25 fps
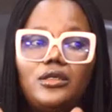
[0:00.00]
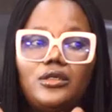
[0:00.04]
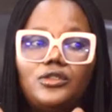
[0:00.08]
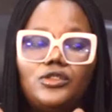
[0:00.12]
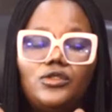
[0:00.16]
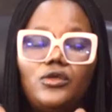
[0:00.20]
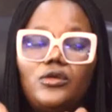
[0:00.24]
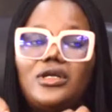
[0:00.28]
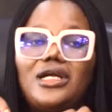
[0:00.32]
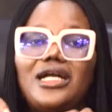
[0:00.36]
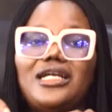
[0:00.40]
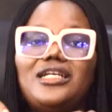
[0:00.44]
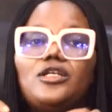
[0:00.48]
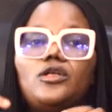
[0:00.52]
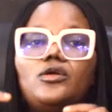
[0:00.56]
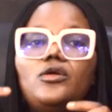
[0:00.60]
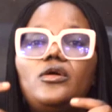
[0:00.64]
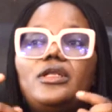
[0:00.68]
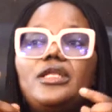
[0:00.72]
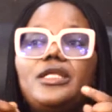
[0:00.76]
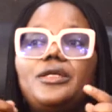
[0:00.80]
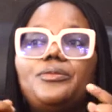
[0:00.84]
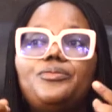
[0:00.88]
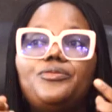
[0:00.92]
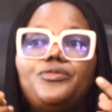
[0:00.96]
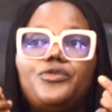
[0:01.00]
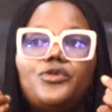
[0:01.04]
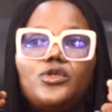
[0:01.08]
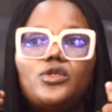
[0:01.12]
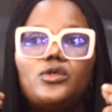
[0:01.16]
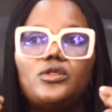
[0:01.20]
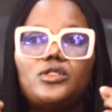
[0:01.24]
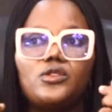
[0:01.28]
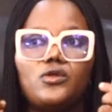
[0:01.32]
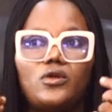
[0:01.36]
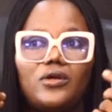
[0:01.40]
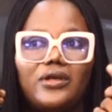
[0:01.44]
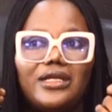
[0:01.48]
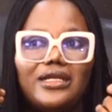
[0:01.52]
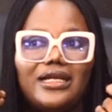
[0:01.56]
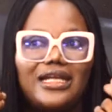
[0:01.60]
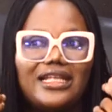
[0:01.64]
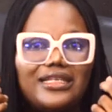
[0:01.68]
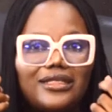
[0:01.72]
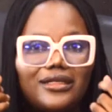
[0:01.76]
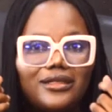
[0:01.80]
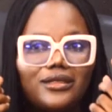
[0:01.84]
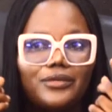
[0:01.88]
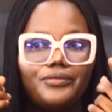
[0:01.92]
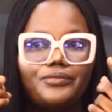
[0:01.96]
You can't call a product
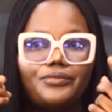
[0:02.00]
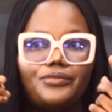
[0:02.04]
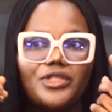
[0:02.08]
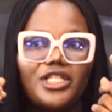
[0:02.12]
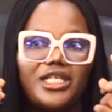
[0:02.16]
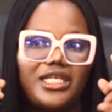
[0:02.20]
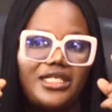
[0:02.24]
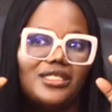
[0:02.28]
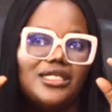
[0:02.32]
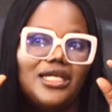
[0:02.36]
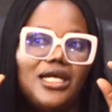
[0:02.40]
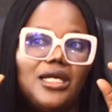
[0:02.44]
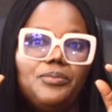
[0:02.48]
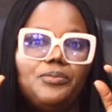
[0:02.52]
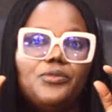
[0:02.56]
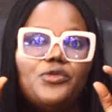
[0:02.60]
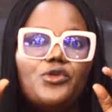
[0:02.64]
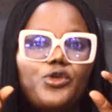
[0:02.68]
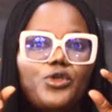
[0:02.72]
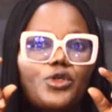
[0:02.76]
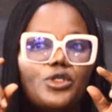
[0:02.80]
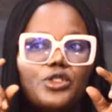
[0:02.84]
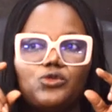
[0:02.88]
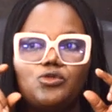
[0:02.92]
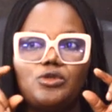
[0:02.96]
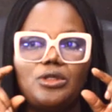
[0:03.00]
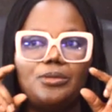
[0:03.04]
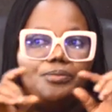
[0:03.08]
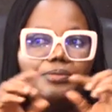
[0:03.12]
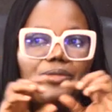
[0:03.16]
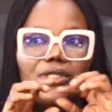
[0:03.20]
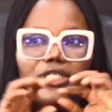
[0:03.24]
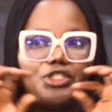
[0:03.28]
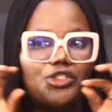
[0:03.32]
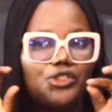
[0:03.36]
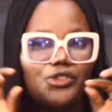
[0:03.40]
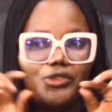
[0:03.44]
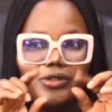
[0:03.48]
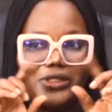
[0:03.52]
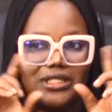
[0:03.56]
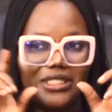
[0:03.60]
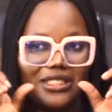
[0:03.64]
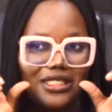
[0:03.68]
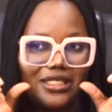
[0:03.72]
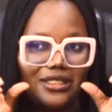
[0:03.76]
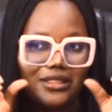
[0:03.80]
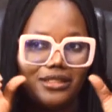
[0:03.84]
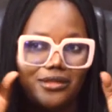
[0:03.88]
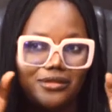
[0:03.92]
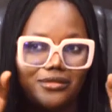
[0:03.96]
organic and that product will bleach your
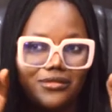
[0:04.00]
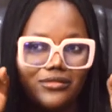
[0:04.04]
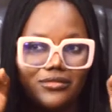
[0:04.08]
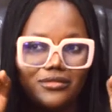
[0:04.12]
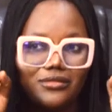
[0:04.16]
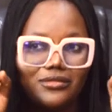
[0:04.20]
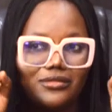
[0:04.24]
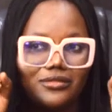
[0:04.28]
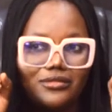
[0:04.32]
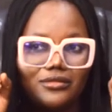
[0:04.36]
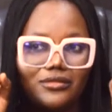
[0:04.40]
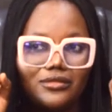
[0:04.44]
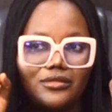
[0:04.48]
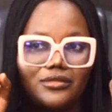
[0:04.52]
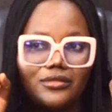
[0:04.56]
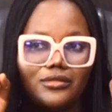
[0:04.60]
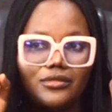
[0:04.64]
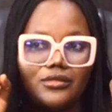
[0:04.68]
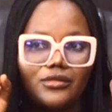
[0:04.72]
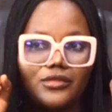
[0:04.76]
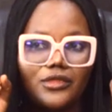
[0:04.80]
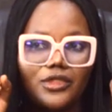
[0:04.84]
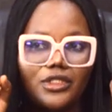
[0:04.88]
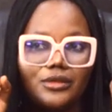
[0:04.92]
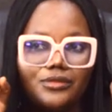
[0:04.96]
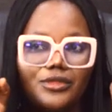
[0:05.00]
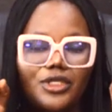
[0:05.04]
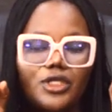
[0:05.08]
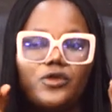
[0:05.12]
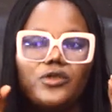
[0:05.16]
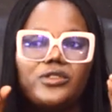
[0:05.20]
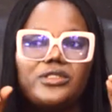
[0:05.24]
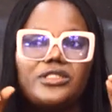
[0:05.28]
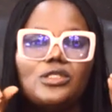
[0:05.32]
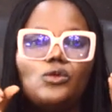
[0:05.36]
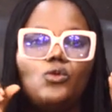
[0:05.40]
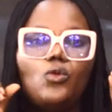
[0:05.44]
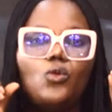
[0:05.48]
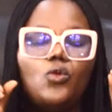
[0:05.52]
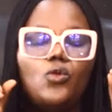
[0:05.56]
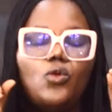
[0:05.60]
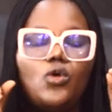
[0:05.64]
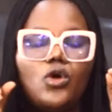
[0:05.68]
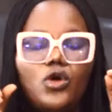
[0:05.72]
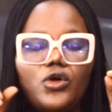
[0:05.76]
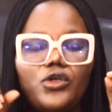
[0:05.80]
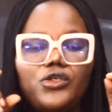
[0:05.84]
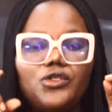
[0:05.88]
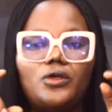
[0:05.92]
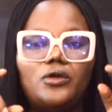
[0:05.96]
skin. Because the
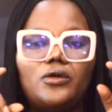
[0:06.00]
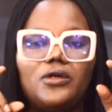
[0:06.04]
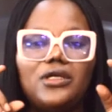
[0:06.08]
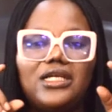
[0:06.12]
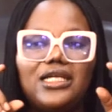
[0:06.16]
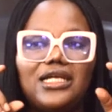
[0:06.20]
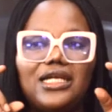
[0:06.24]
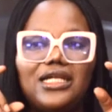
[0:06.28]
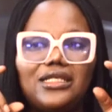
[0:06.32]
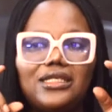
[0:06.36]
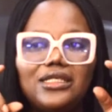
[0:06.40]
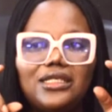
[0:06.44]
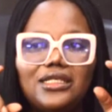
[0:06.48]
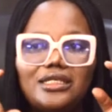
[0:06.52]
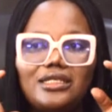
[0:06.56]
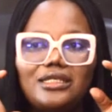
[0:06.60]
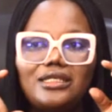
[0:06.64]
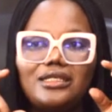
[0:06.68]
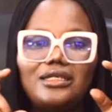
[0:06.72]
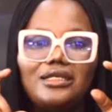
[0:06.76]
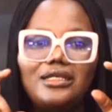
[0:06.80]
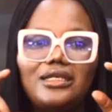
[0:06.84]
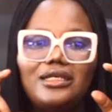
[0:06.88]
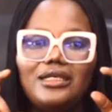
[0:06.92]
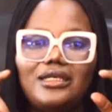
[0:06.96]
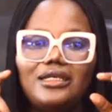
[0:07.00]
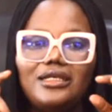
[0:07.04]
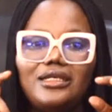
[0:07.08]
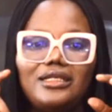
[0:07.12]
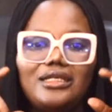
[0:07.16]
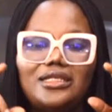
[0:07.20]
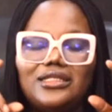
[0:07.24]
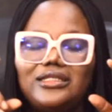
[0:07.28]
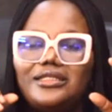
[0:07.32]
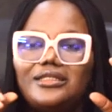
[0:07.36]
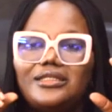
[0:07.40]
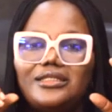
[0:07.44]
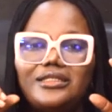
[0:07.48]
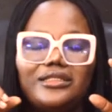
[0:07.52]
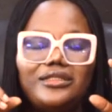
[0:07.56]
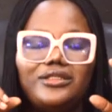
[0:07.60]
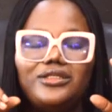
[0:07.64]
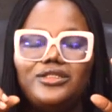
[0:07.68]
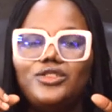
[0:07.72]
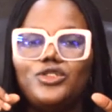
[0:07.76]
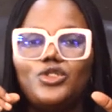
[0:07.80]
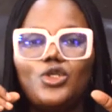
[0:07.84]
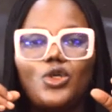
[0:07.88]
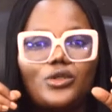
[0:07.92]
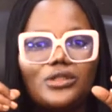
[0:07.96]
word organic is
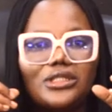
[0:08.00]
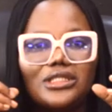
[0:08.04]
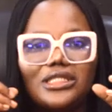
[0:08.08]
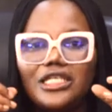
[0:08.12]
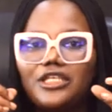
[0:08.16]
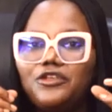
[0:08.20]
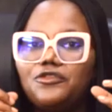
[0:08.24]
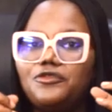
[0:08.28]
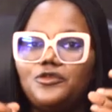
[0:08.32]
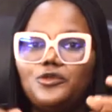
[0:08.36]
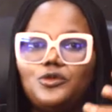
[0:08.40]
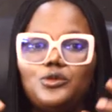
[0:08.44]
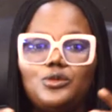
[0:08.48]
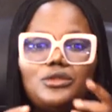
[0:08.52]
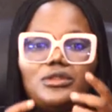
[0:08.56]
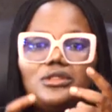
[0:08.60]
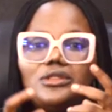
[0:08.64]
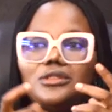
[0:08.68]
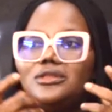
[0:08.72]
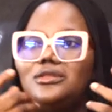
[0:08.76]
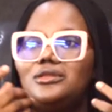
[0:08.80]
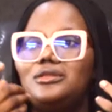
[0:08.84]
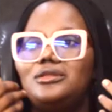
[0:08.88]
not even